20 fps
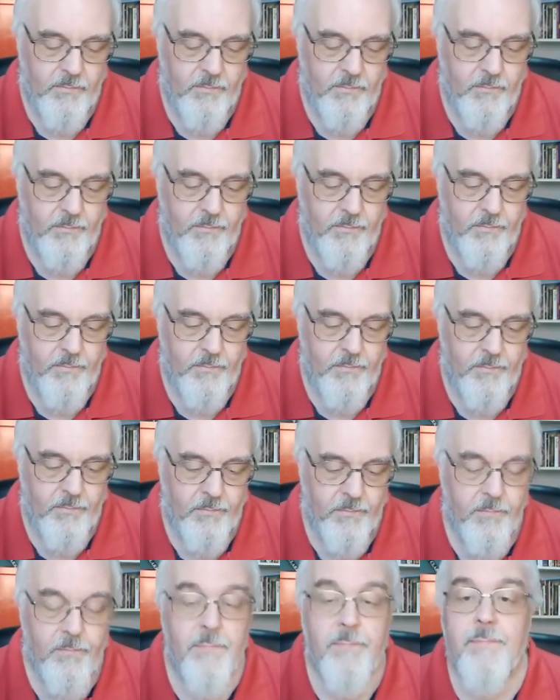
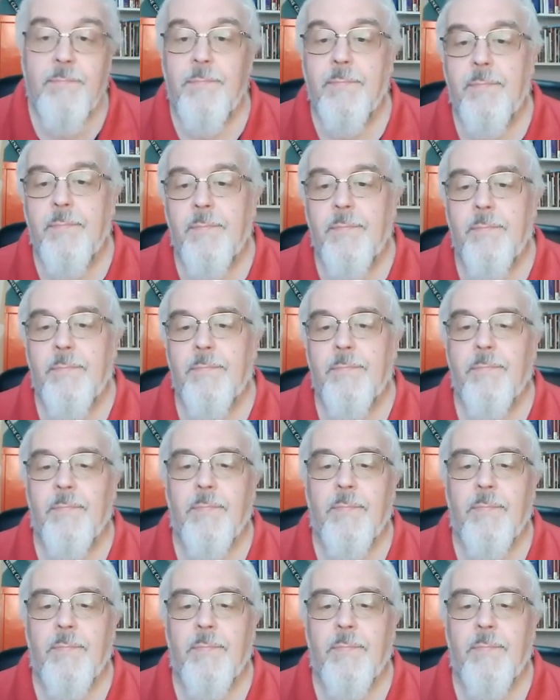(no one is talking)